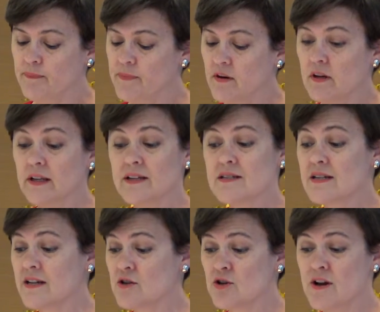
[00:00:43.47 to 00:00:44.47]
There are links to
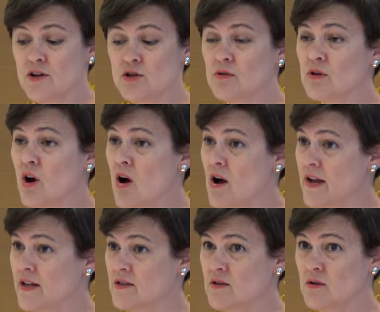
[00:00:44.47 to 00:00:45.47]
international
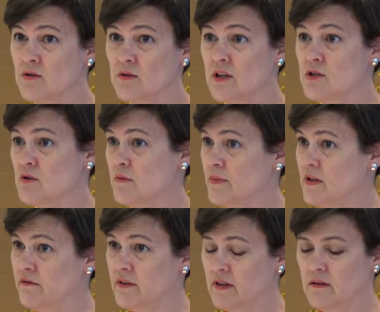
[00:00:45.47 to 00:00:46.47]
guides, so you can do a bit
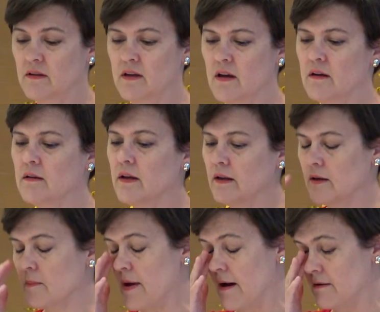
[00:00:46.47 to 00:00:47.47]
of a
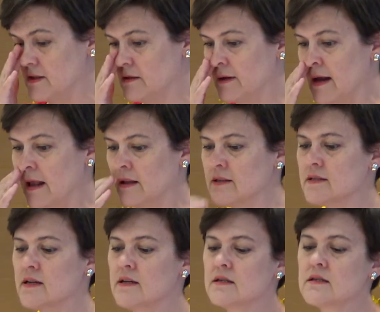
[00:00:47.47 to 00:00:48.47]
comparative
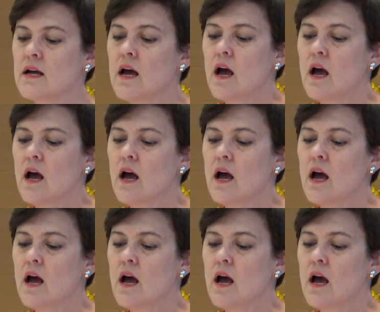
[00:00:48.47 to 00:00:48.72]
analysis.